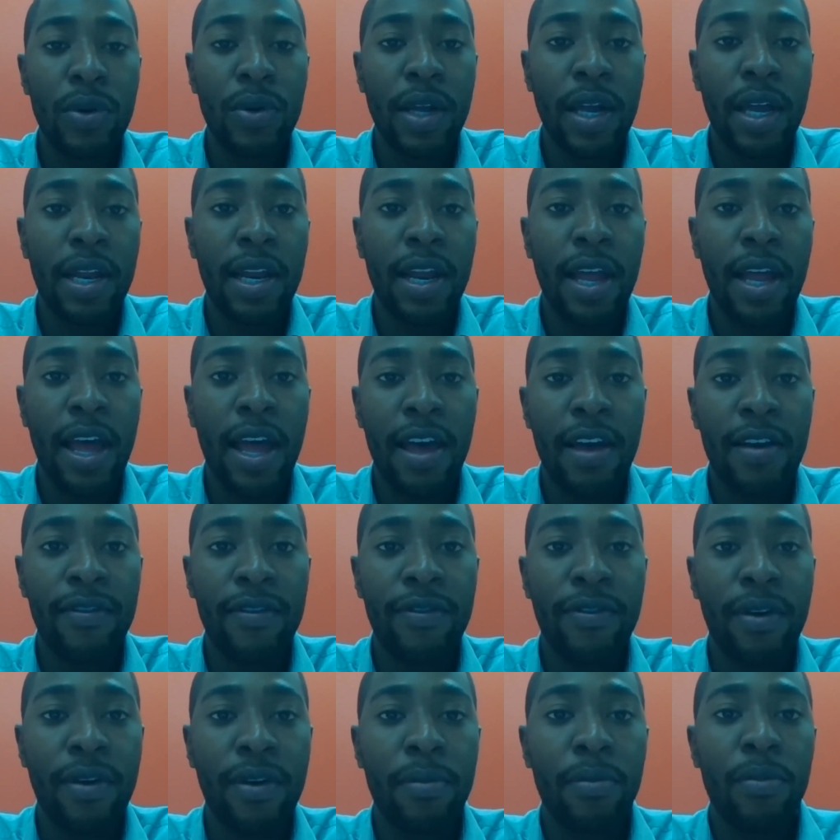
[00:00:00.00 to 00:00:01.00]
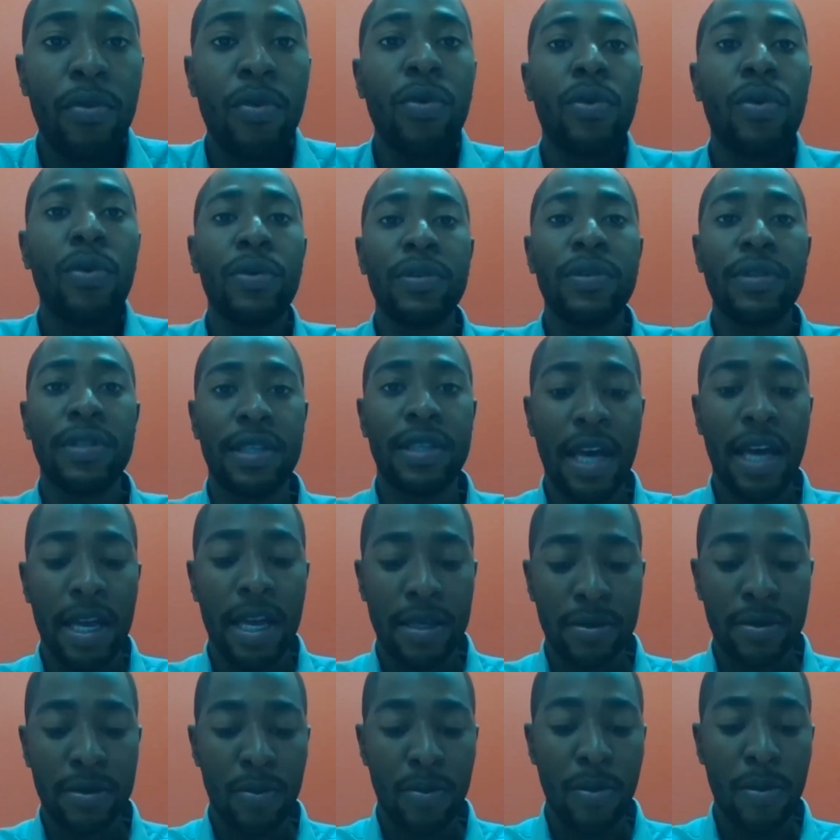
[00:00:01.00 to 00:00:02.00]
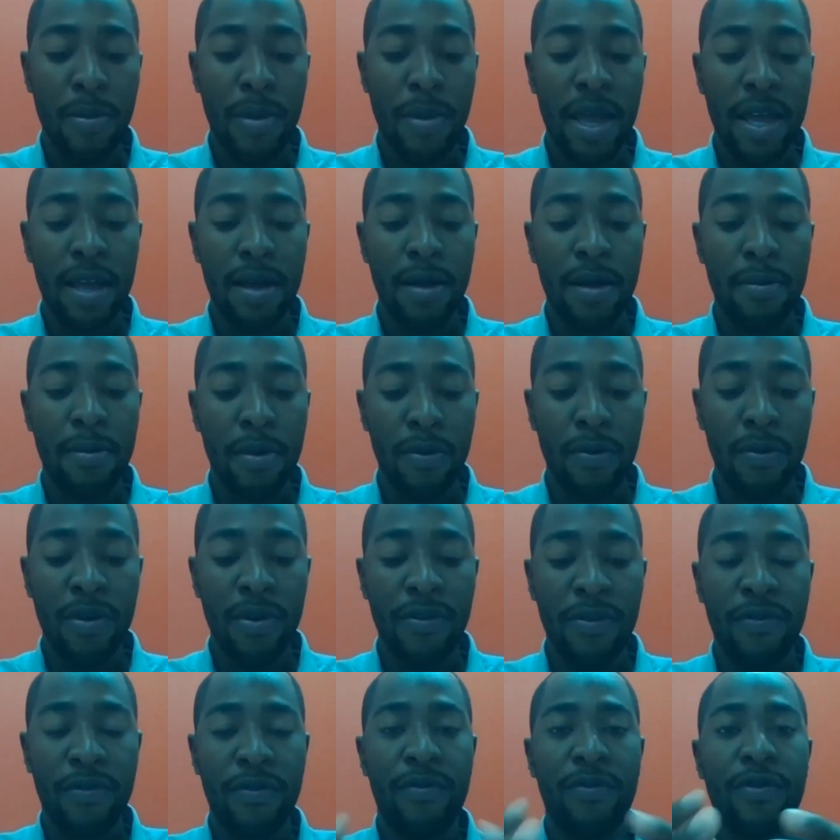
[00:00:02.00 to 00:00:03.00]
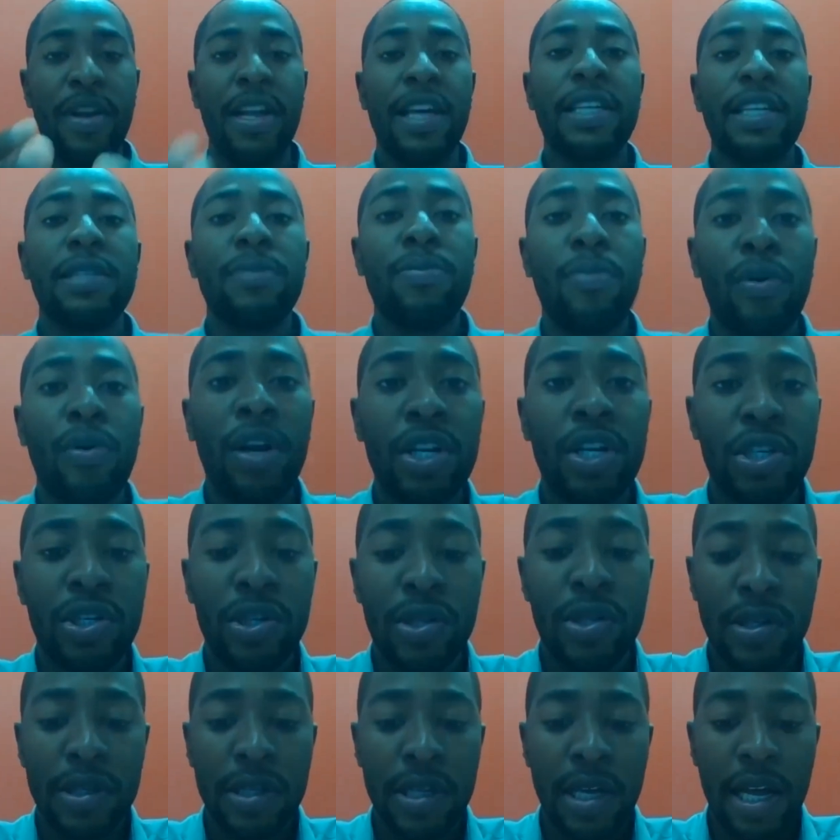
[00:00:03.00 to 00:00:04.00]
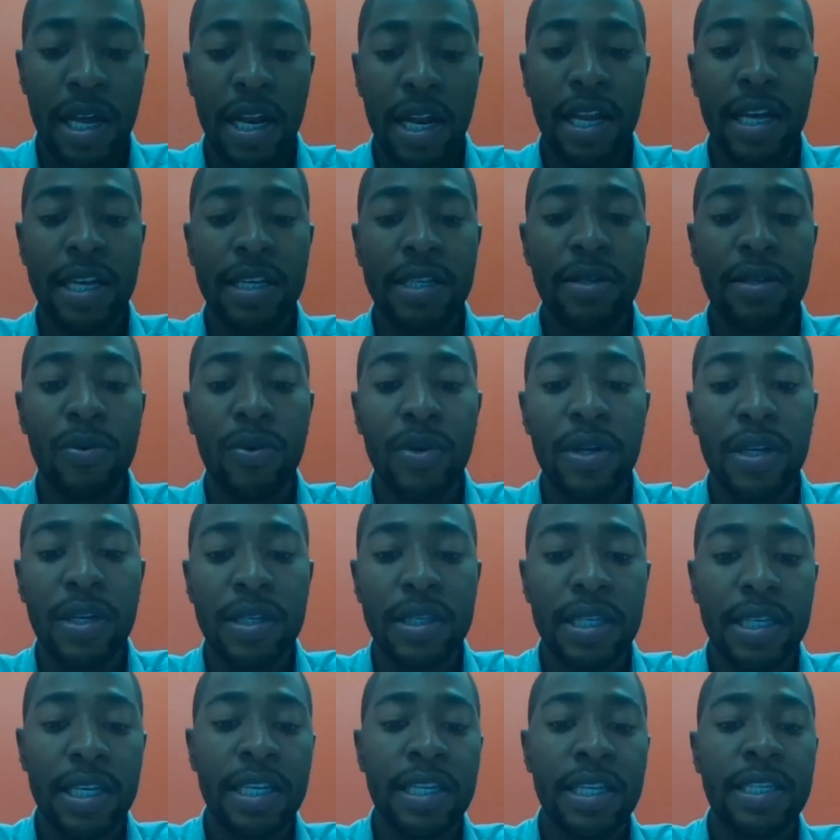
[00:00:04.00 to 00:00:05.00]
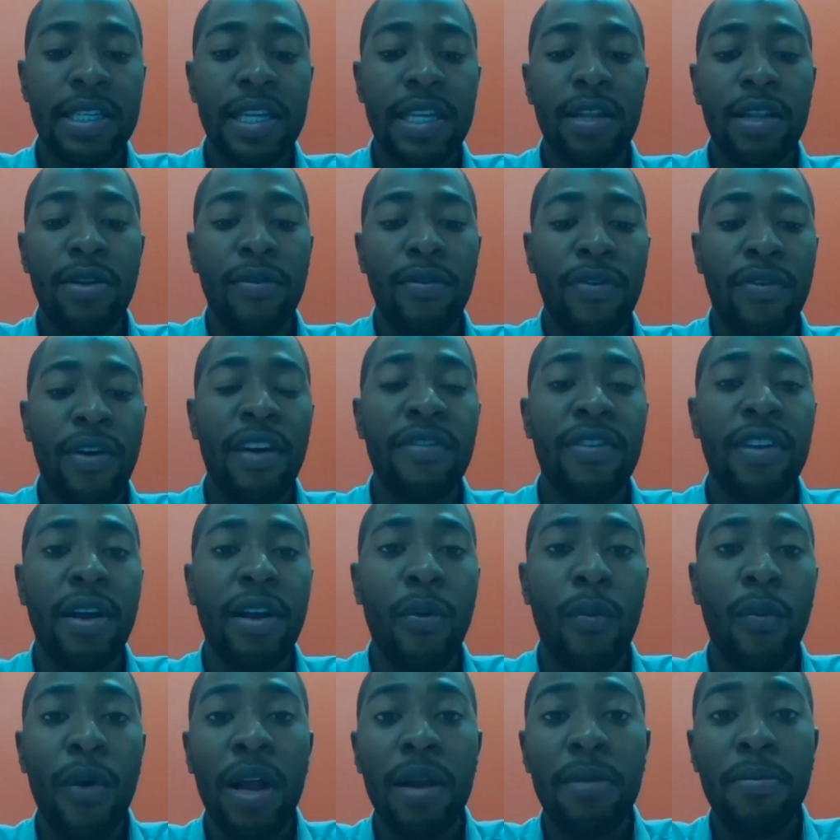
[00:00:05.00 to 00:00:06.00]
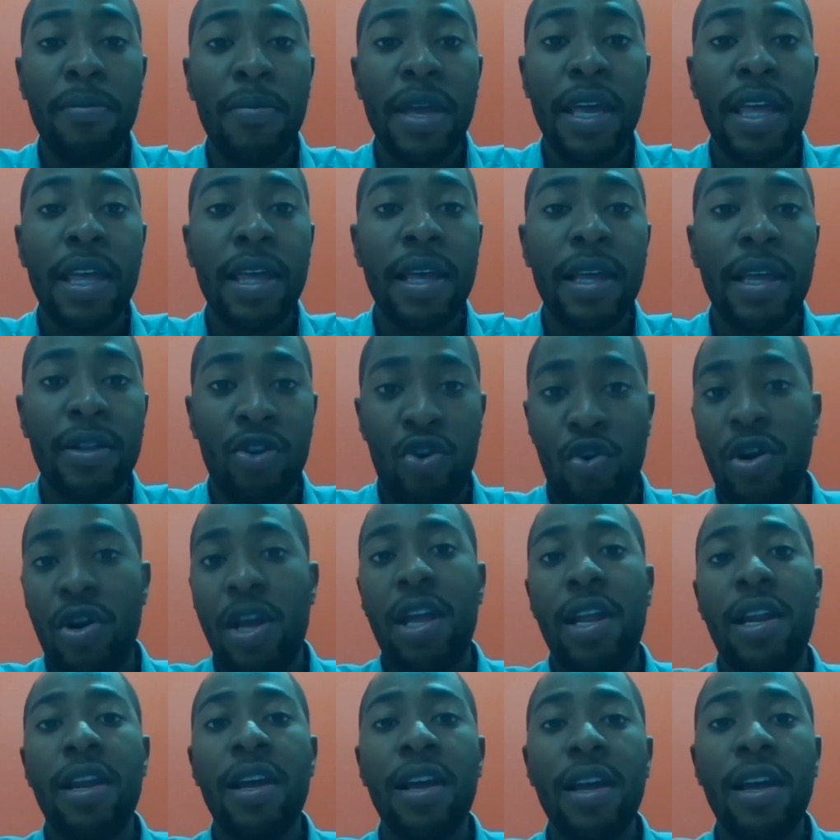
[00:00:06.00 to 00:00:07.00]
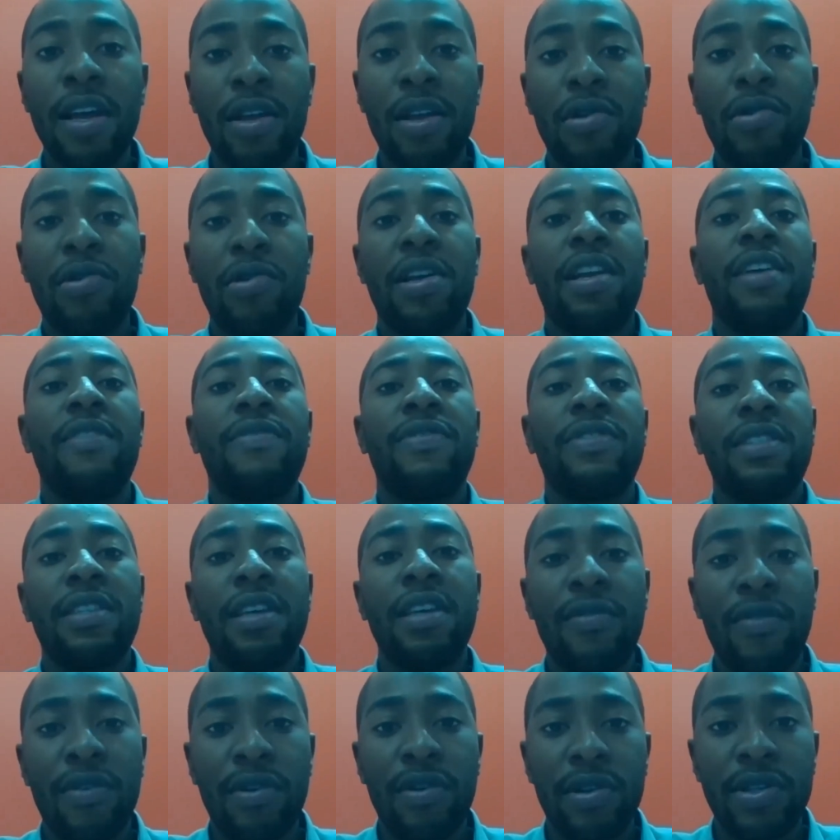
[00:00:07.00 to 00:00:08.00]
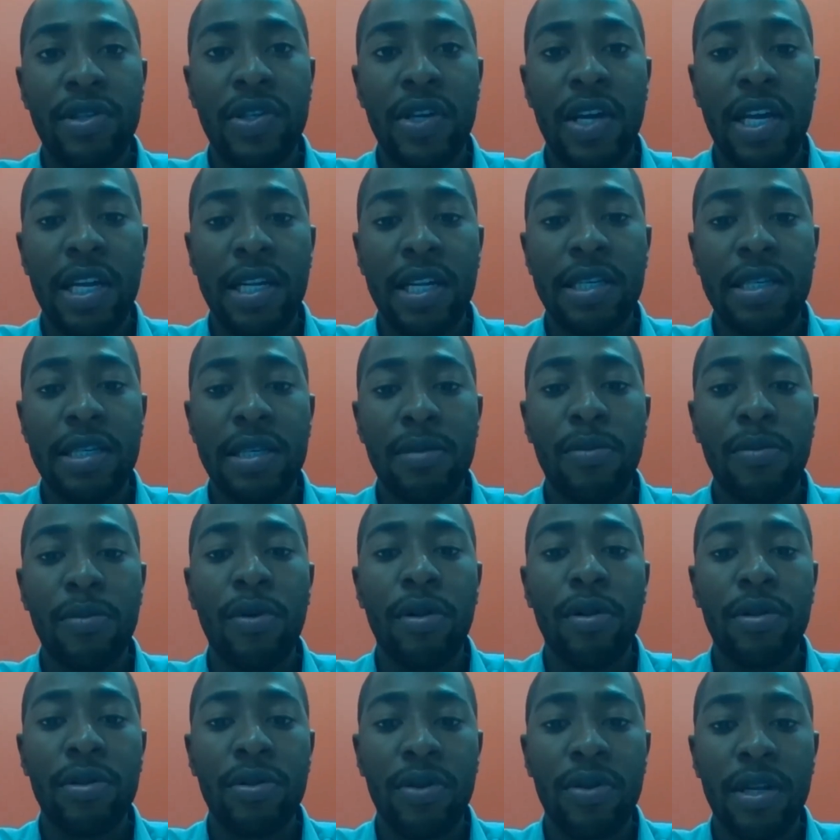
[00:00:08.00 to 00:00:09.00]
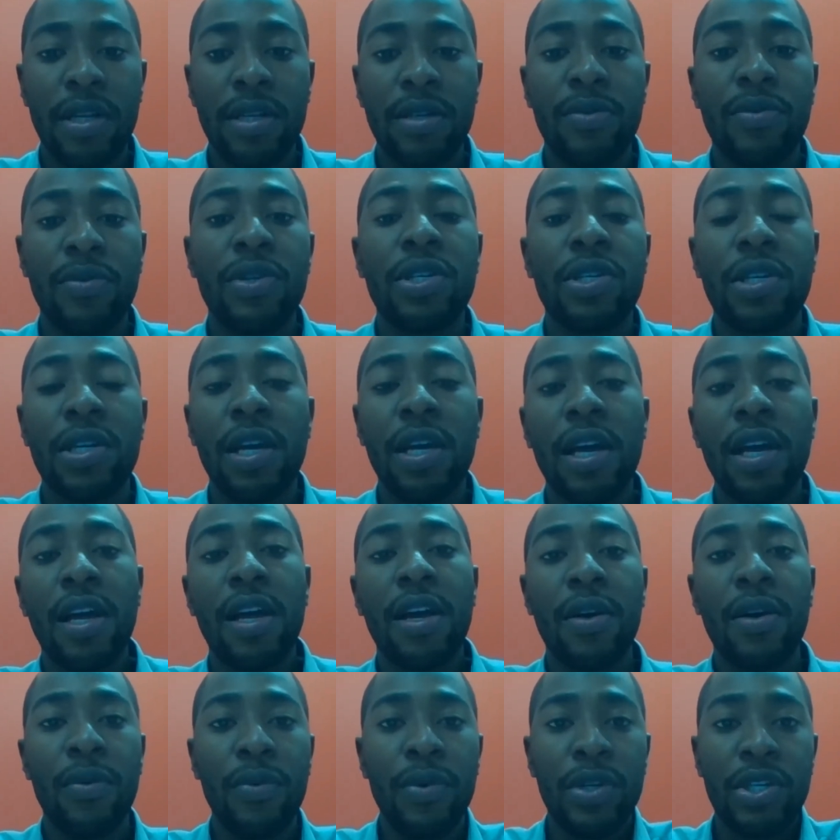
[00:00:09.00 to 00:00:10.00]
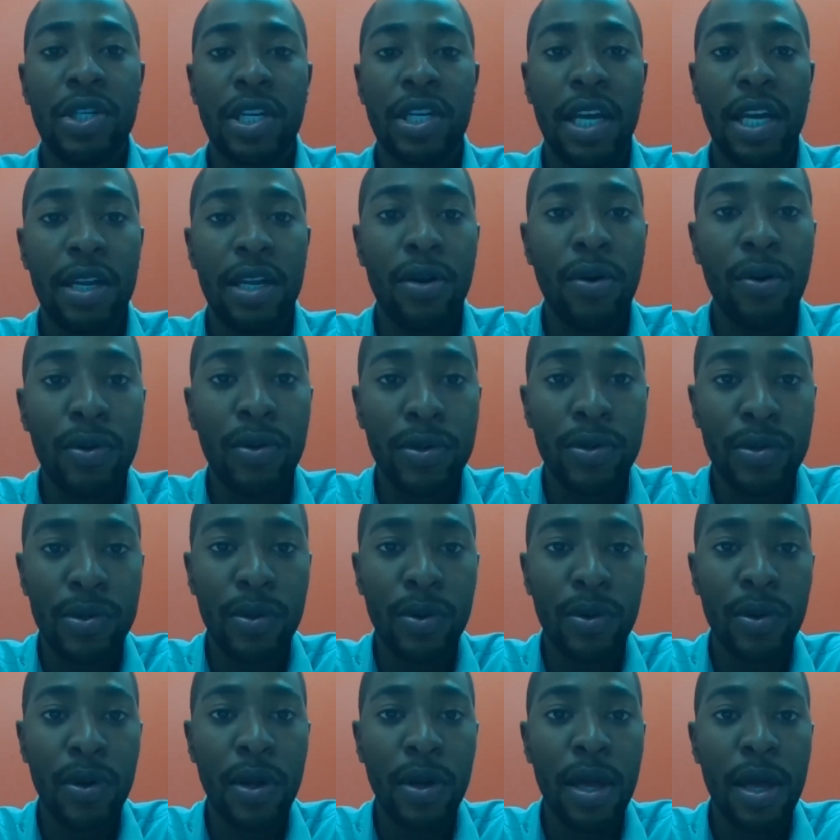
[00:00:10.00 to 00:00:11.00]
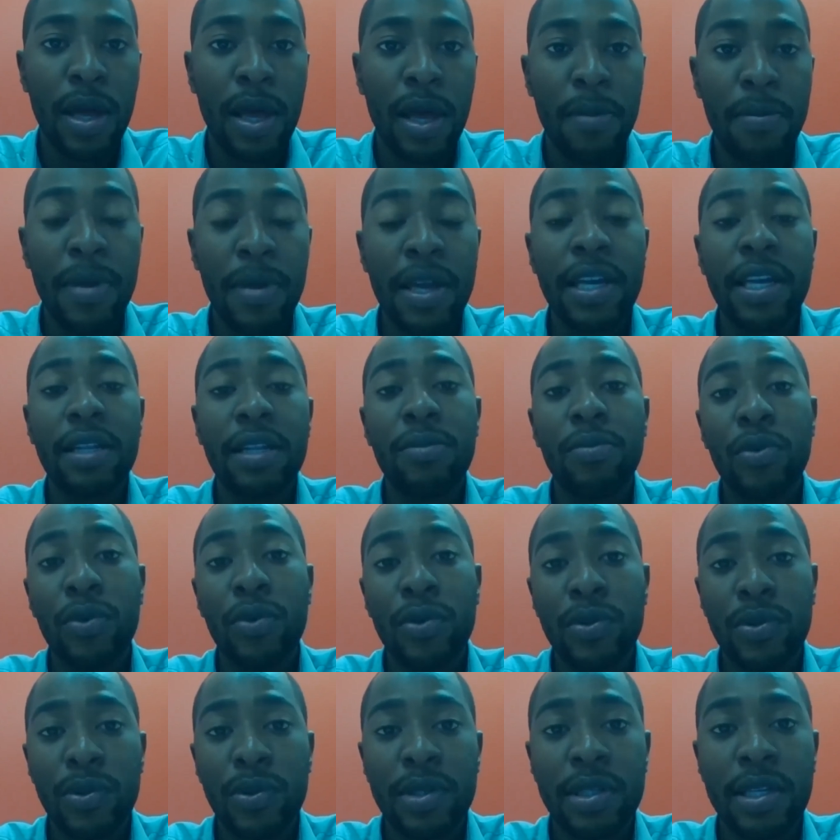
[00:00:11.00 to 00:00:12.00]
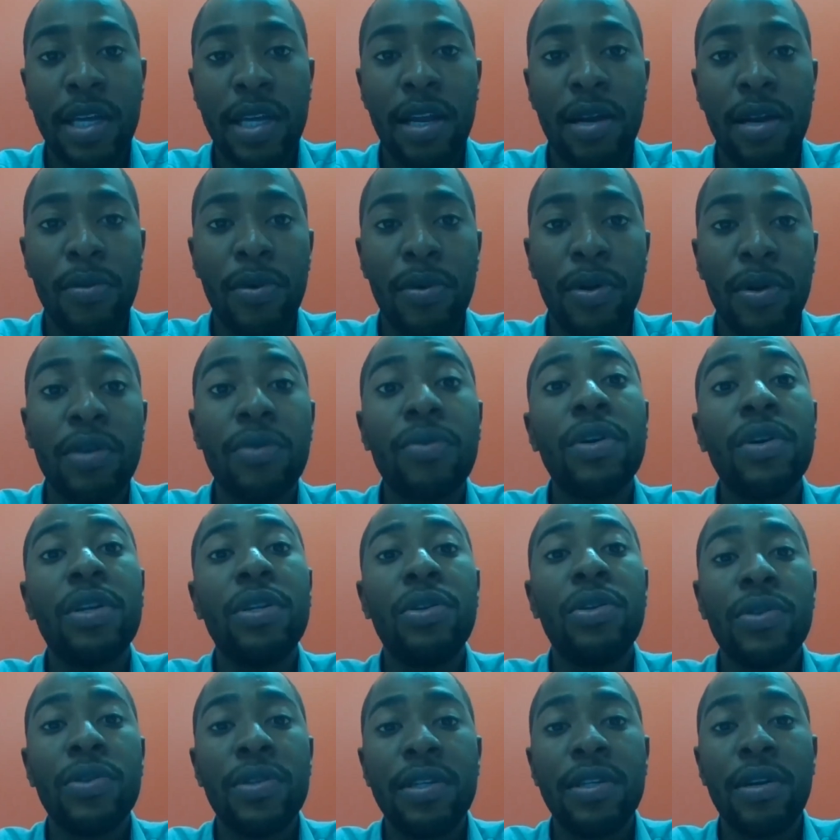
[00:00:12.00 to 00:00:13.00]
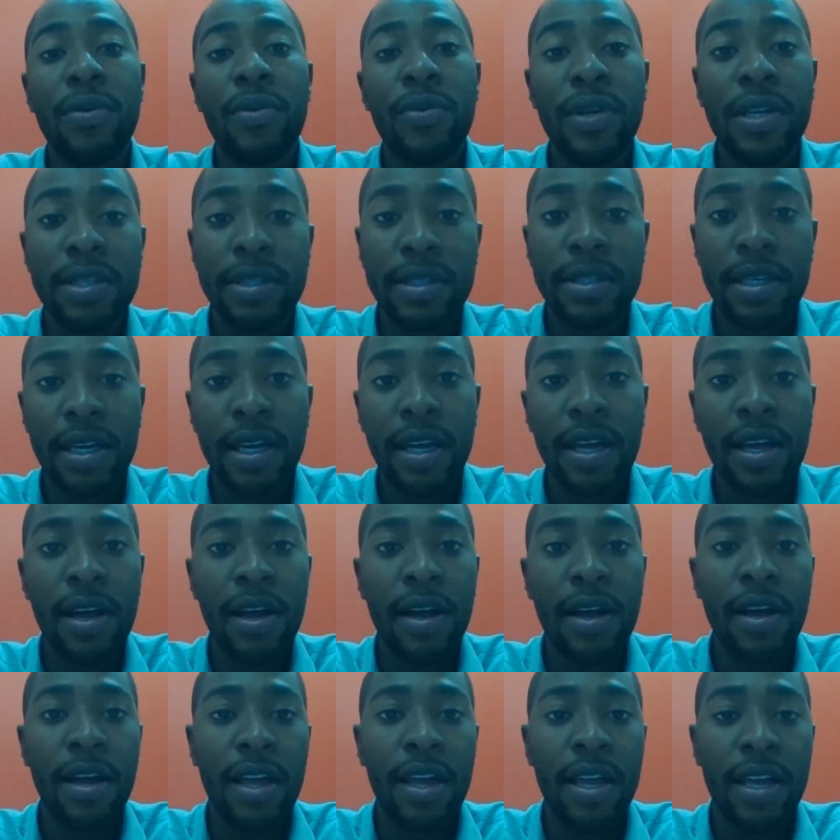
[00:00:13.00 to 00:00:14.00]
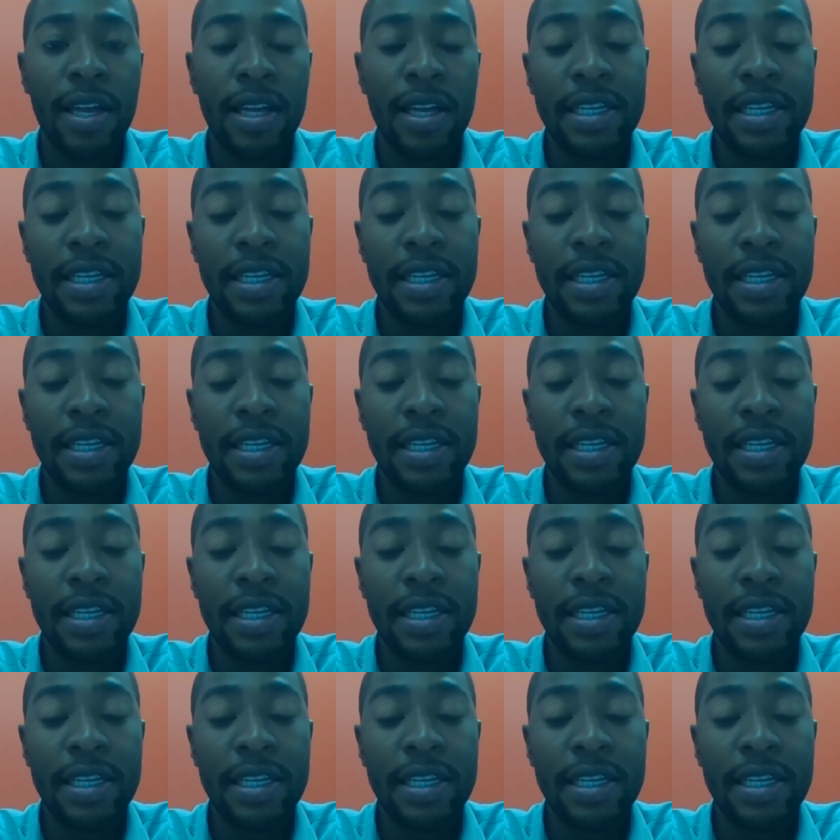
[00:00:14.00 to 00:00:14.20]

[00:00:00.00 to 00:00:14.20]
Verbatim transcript: that you can have a more concise with less pressures, less risk. Instead of having one big train, you can have several trains, small trains, which, which can also make it more sustainable and reduce the risk